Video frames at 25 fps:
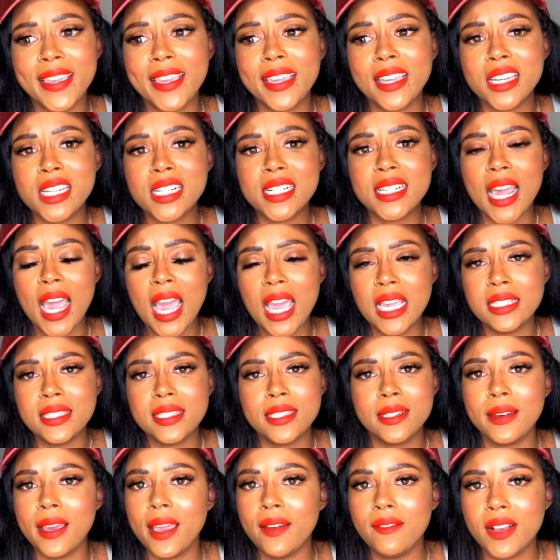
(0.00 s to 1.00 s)
and I
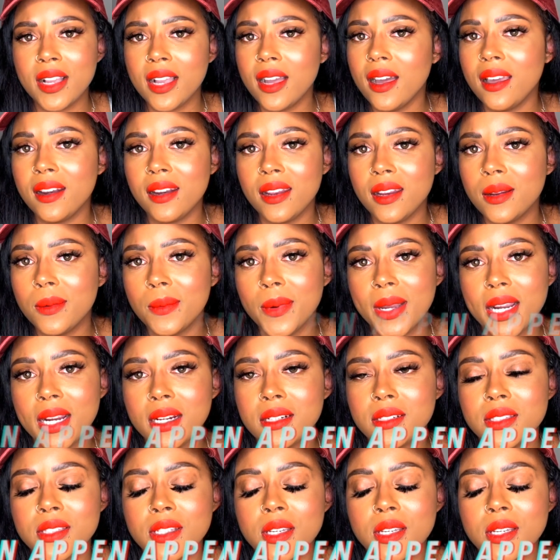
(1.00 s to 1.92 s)
still haven't gotten anywhere.